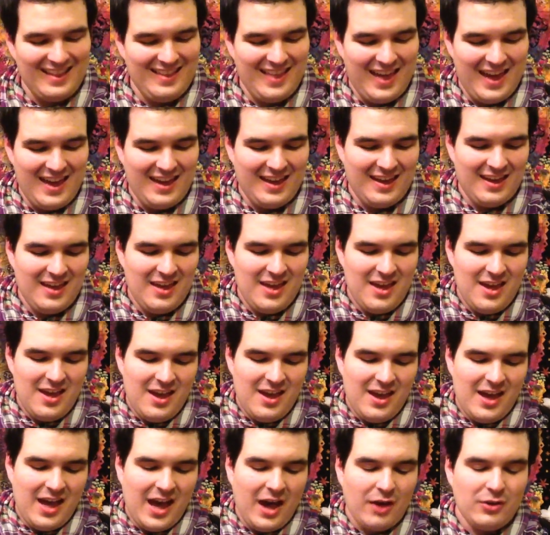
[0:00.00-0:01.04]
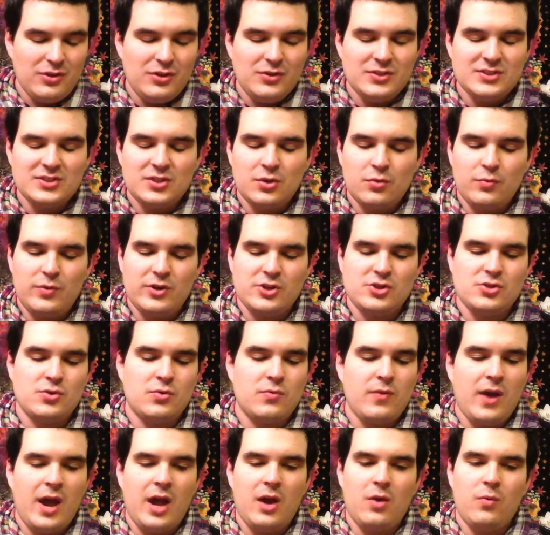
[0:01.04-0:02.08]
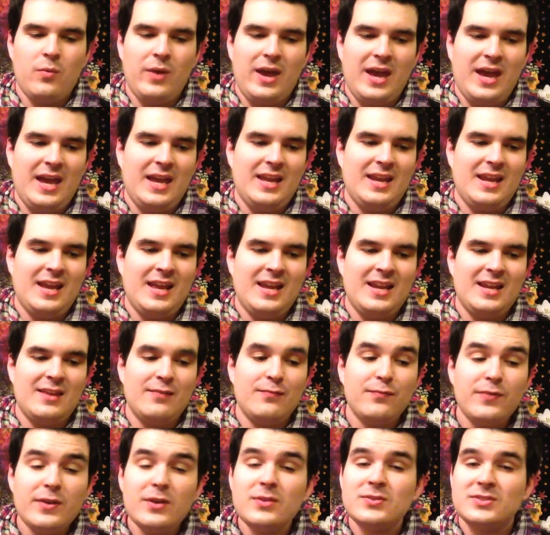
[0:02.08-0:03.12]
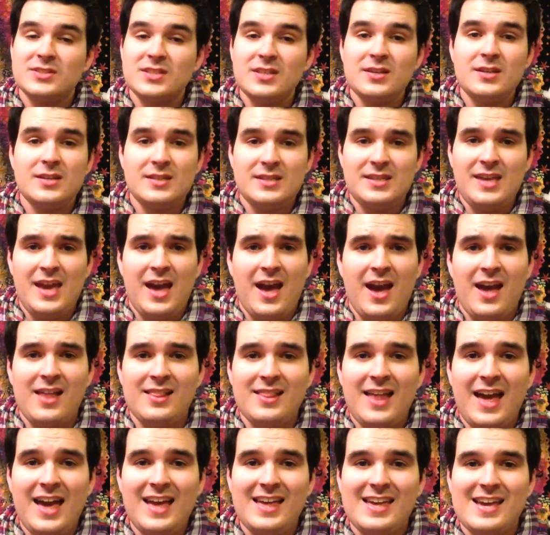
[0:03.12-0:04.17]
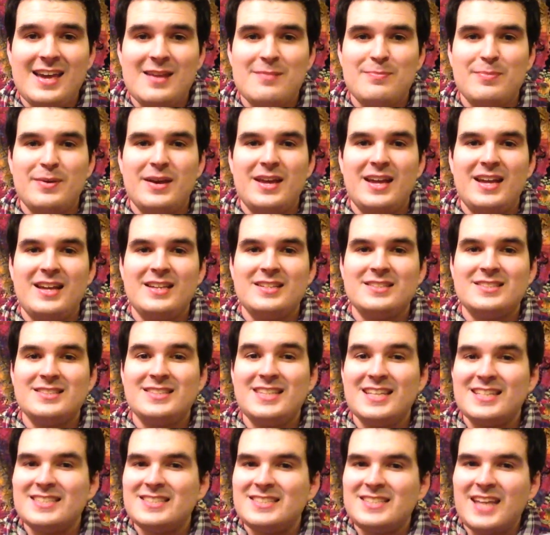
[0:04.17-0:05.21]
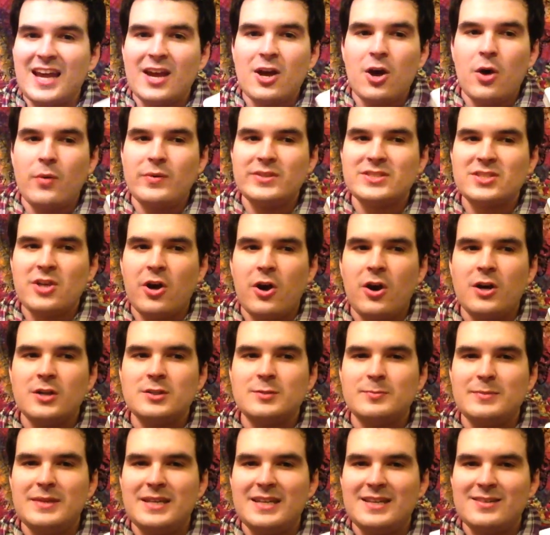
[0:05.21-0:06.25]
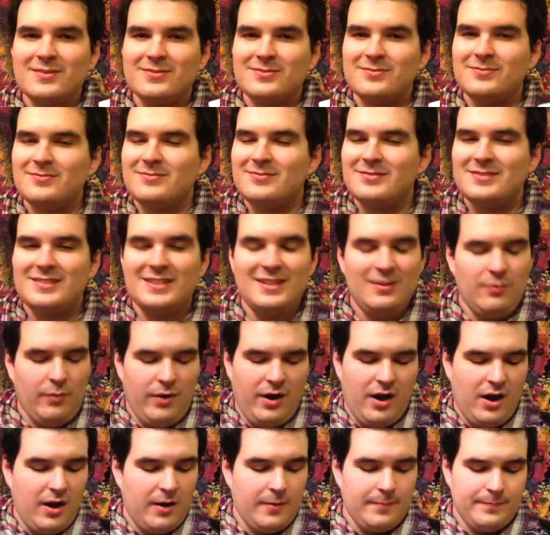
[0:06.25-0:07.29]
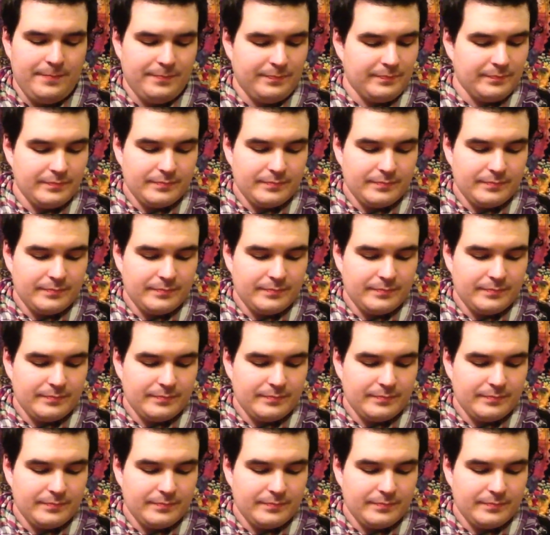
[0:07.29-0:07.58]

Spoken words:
Like, I'll use the original Rider-Waite and it feels good. Yeah, I like it, but this deck always calls me, or